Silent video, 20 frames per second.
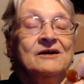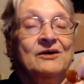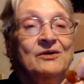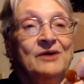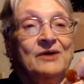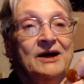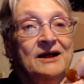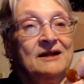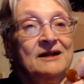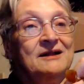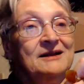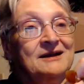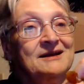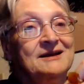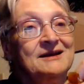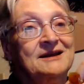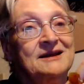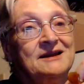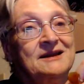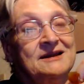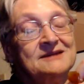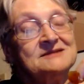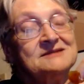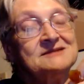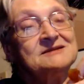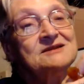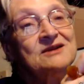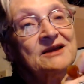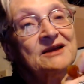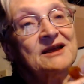well, it
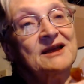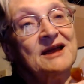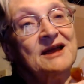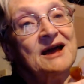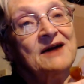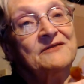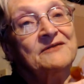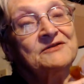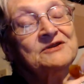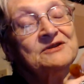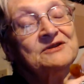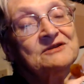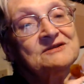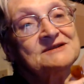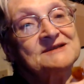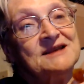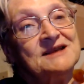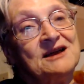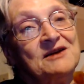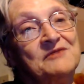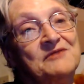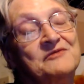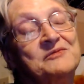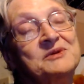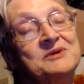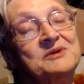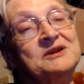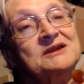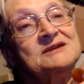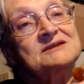is looking after yourself,
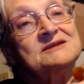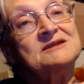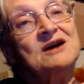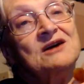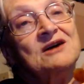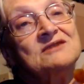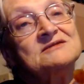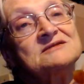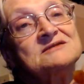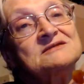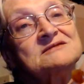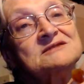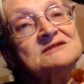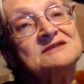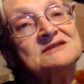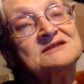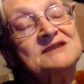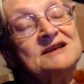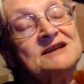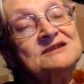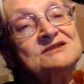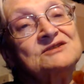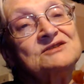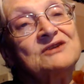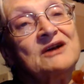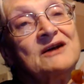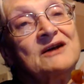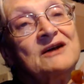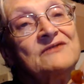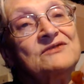but it also suggests
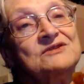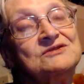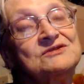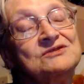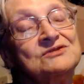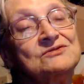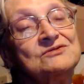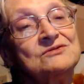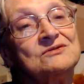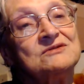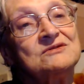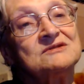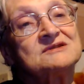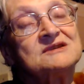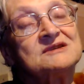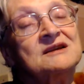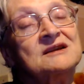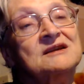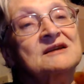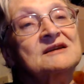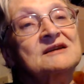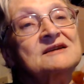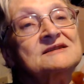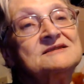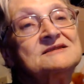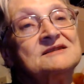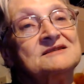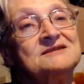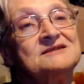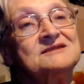you have the tools. It
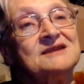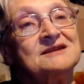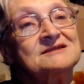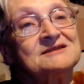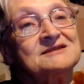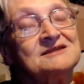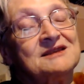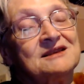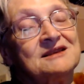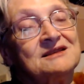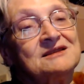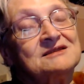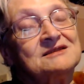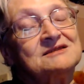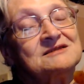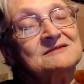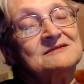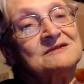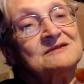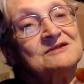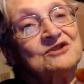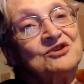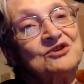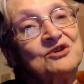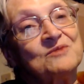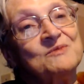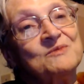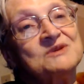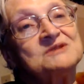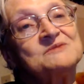suggests that the
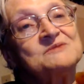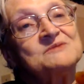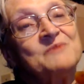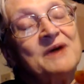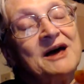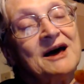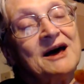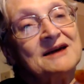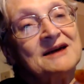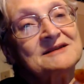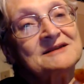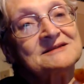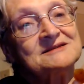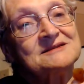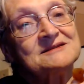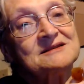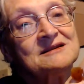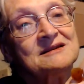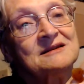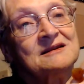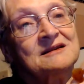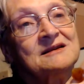storm is past,